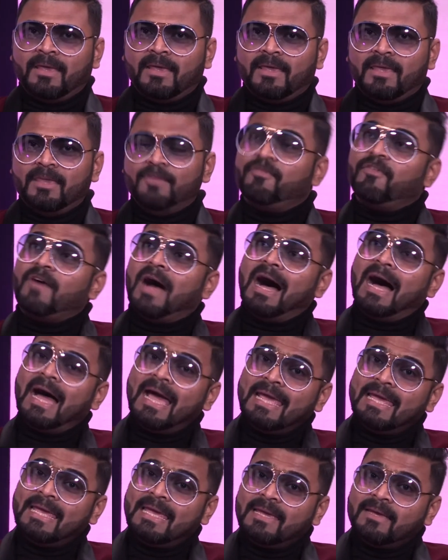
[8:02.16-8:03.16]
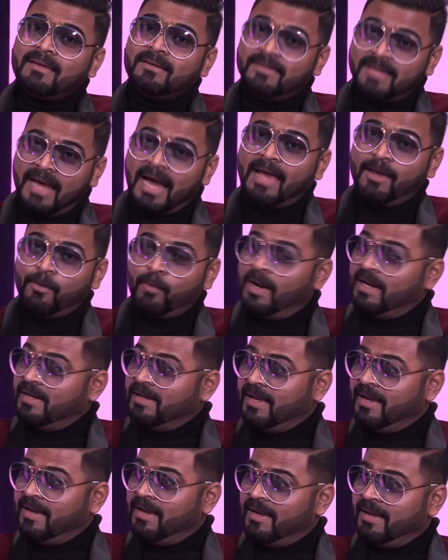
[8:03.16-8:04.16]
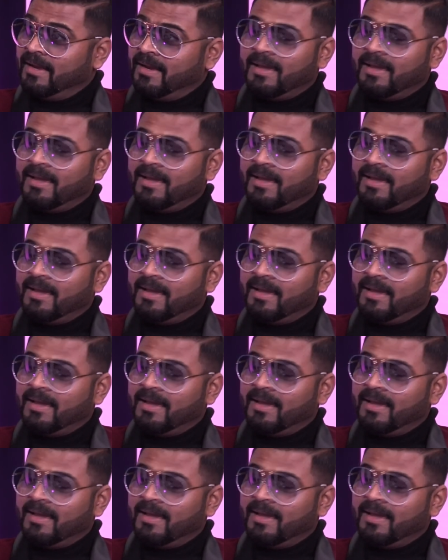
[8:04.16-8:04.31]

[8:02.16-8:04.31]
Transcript: if I die one day,